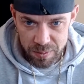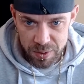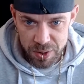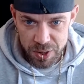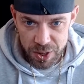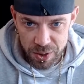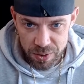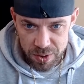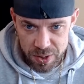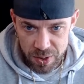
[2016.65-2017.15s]

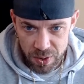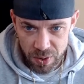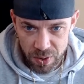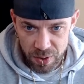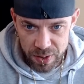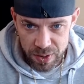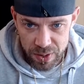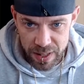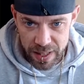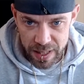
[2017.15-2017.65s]
was used
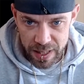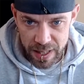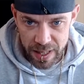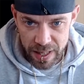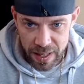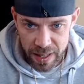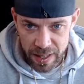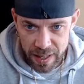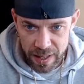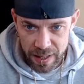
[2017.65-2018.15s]
on
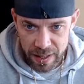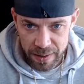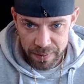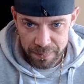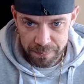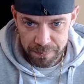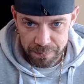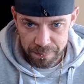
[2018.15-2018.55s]
the